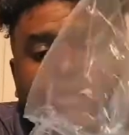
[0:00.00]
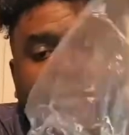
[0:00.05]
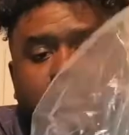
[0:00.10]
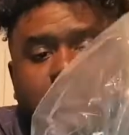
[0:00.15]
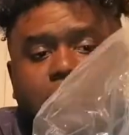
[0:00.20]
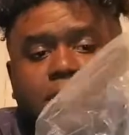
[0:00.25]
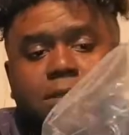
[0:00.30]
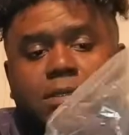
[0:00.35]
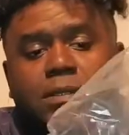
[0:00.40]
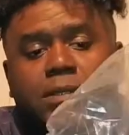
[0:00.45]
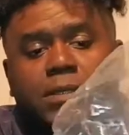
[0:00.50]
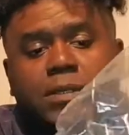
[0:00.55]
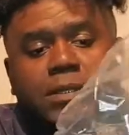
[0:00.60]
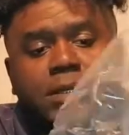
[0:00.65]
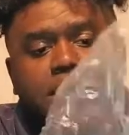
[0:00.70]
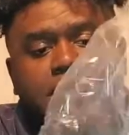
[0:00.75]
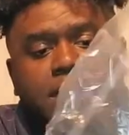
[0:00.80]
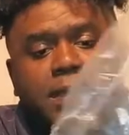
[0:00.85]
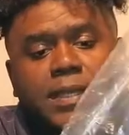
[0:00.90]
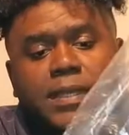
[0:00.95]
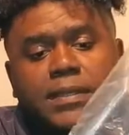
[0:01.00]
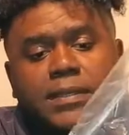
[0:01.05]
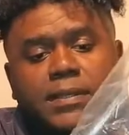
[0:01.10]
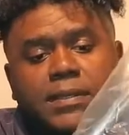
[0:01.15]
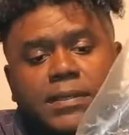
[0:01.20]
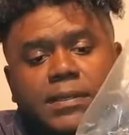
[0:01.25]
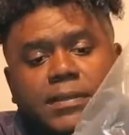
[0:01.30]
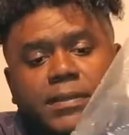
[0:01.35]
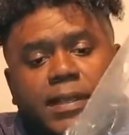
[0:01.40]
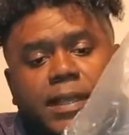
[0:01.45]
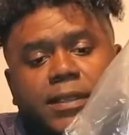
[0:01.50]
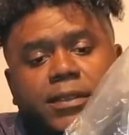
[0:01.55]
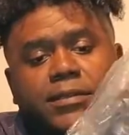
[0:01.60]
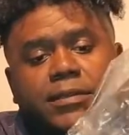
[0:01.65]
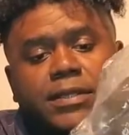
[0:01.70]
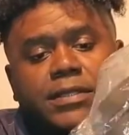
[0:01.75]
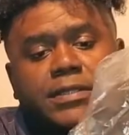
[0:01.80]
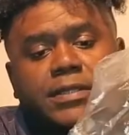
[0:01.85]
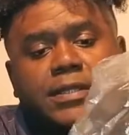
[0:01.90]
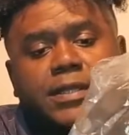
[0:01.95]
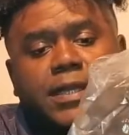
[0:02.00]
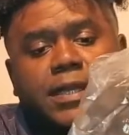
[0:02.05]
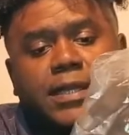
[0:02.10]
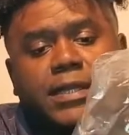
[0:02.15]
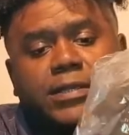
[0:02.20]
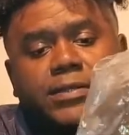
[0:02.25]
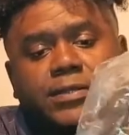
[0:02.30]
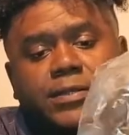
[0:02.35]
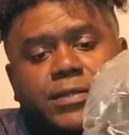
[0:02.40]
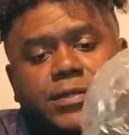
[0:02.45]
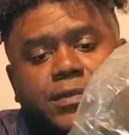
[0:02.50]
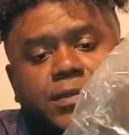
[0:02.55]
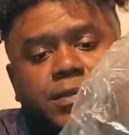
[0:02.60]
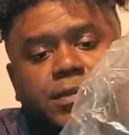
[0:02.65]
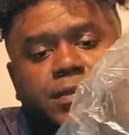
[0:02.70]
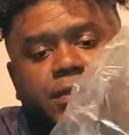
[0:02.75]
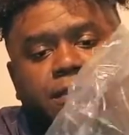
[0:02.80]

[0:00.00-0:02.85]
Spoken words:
of the air that's in the house.